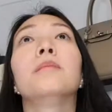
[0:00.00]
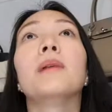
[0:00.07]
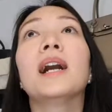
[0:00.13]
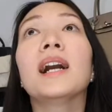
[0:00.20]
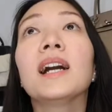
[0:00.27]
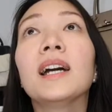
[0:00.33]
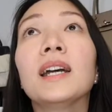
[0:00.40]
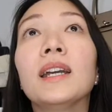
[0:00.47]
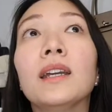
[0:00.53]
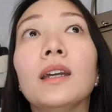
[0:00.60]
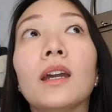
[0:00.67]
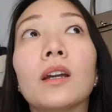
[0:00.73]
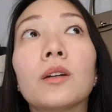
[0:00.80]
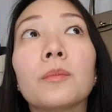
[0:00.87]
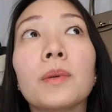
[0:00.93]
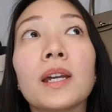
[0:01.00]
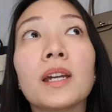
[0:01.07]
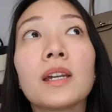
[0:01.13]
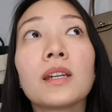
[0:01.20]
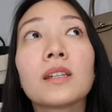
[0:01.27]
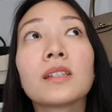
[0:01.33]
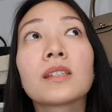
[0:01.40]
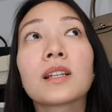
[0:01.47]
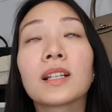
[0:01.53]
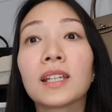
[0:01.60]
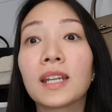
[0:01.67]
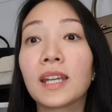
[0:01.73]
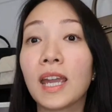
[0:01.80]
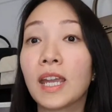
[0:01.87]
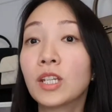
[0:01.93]
my Hermes
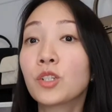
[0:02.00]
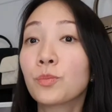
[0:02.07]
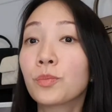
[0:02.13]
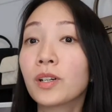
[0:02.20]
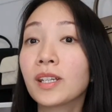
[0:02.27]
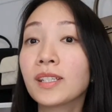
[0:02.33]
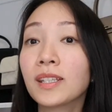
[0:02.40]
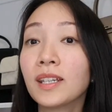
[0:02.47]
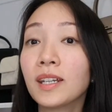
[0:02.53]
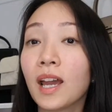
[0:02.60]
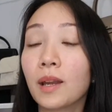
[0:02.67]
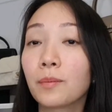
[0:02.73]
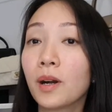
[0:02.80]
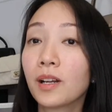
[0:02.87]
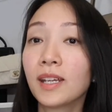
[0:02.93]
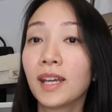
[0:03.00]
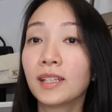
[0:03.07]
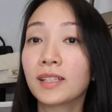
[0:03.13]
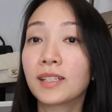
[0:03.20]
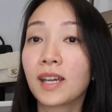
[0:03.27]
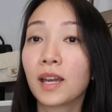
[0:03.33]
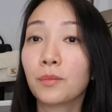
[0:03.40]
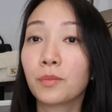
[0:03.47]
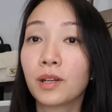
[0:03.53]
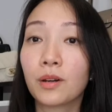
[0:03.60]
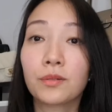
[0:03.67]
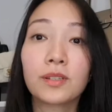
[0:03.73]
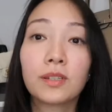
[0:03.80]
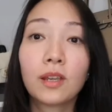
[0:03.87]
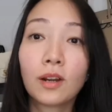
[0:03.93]
Click H bracelet, I bought it at the time
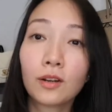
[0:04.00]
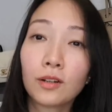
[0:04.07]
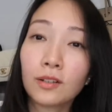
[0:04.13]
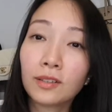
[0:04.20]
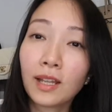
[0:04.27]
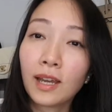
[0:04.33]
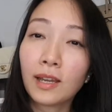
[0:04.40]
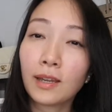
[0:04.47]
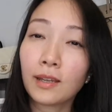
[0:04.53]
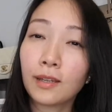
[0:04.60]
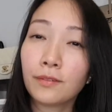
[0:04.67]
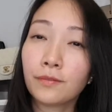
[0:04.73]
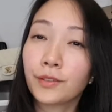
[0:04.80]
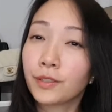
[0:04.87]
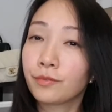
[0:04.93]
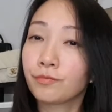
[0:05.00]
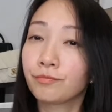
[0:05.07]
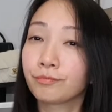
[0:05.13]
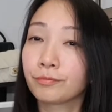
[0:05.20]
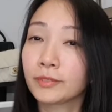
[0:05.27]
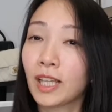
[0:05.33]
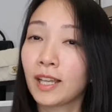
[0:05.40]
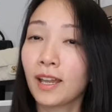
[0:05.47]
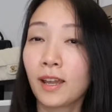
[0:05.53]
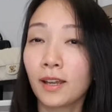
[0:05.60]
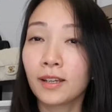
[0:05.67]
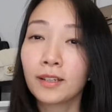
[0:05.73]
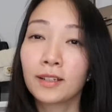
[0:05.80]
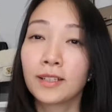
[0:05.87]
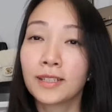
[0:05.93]
when I was younger in life and
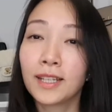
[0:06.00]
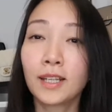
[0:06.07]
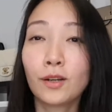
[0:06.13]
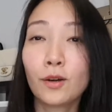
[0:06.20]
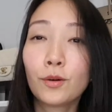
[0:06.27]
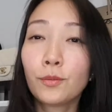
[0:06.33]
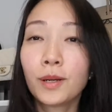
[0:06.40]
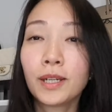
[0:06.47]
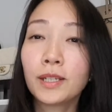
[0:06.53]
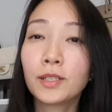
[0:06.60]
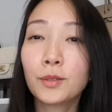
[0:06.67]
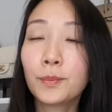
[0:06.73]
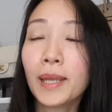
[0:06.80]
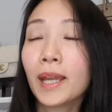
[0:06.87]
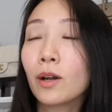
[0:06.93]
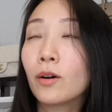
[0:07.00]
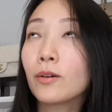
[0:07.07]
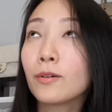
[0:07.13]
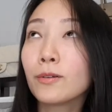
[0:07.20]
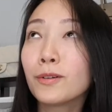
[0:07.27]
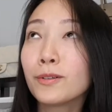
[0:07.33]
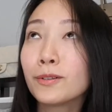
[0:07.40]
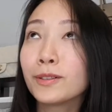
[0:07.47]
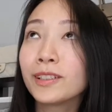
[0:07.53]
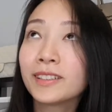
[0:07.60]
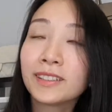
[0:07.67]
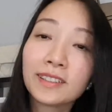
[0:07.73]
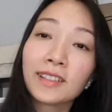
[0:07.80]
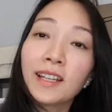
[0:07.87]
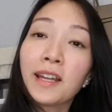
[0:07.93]
single, ready to
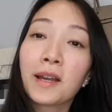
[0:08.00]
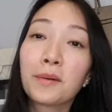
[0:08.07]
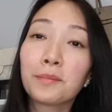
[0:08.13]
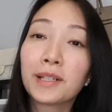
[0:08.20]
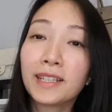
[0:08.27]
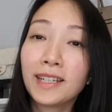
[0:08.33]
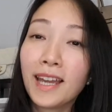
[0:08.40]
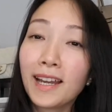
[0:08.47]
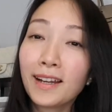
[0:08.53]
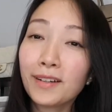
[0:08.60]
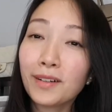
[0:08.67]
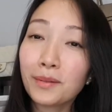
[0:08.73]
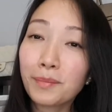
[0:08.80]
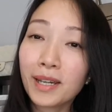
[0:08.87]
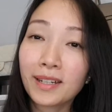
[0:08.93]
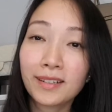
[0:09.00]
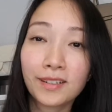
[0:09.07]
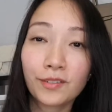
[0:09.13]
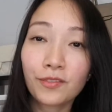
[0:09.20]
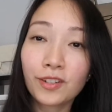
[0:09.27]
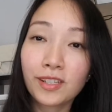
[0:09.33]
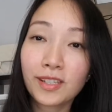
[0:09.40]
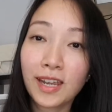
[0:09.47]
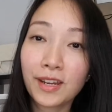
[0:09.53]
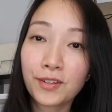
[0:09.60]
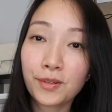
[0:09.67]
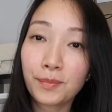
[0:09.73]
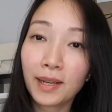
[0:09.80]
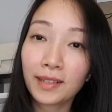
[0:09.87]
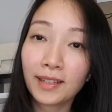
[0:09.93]
mingle. But now I'm at a different
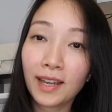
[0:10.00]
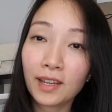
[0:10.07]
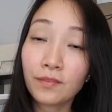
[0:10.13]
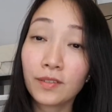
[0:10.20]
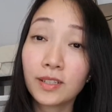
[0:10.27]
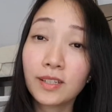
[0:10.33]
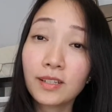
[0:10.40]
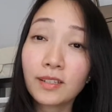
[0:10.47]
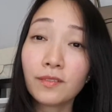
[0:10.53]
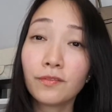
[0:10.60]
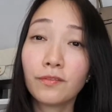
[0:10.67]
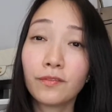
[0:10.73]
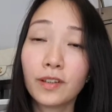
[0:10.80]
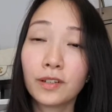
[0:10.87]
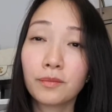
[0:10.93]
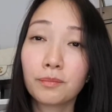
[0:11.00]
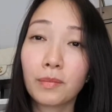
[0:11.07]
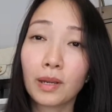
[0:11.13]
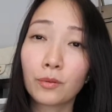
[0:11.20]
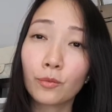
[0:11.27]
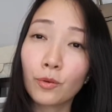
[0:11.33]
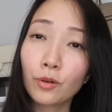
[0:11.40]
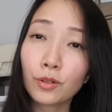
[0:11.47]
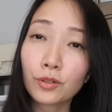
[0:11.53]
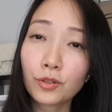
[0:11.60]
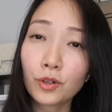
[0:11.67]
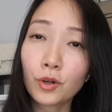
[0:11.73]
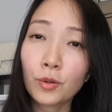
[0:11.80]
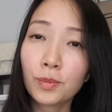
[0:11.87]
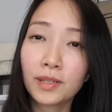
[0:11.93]
stage in my life. It doesn't fit my
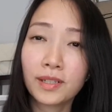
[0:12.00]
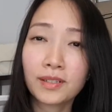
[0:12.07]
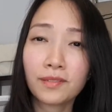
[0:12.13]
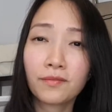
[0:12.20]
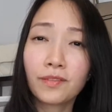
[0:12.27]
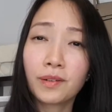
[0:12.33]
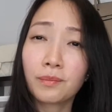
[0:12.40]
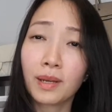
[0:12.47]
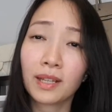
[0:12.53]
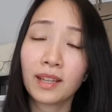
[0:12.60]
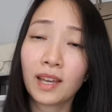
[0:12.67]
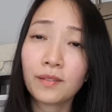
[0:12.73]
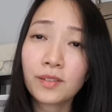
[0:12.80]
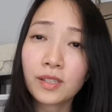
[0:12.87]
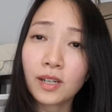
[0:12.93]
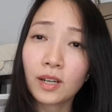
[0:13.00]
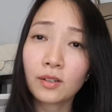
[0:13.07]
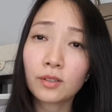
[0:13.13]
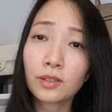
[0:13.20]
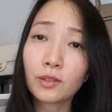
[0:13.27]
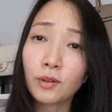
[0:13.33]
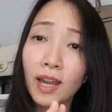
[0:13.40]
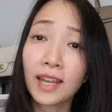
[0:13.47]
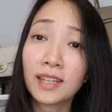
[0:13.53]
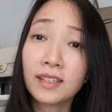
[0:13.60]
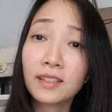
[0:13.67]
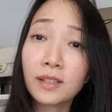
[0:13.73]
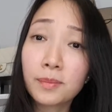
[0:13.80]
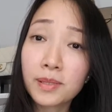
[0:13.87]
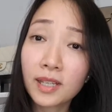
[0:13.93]
wardrobe, it doesn't fit my lifestyle, so I
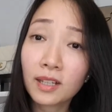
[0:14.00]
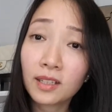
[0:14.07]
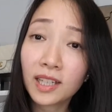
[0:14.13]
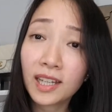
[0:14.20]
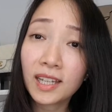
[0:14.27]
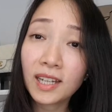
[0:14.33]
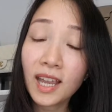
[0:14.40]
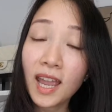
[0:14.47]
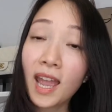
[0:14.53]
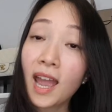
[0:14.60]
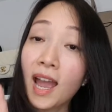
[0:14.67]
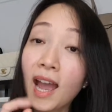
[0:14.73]
end up selling it.